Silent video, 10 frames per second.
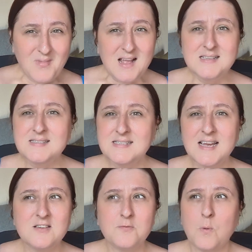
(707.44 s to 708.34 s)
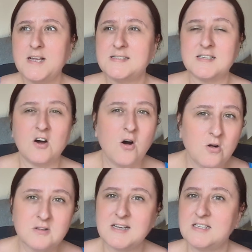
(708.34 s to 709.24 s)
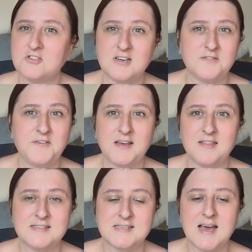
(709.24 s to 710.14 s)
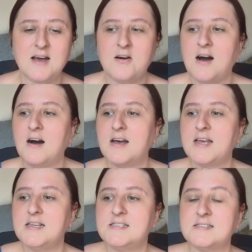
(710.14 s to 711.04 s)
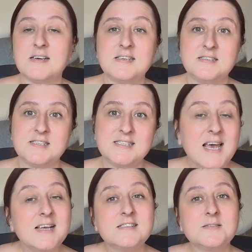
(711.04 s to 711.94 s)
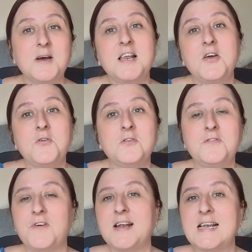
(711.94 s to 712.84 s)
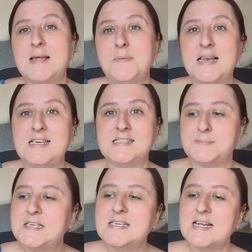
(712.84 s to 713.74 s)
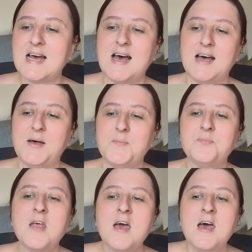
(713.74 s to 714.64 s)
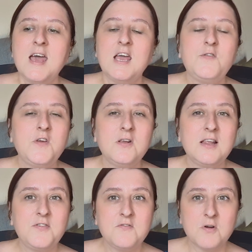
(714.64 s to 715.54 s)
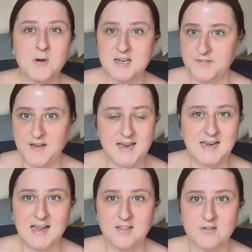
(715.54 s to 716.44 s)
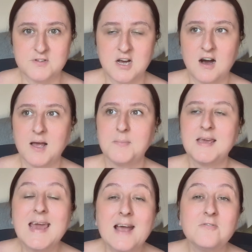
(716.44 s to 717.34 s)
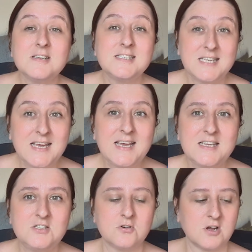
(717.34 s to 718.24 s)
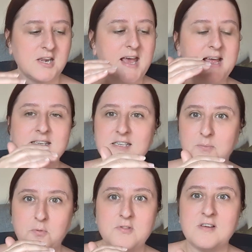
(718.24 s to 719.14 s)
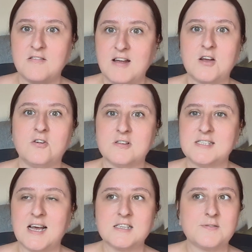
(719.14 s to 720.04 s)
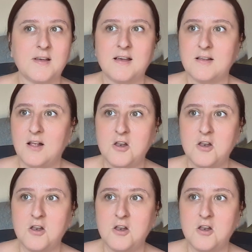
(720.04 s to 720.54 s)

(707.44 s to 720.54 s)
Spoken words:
instead of wasting a whole day trying to figure this out, I decided to text my local friendly policeman. If you live in Rwanda for any length of time, guaranteed you're going to end up with direct contacts for a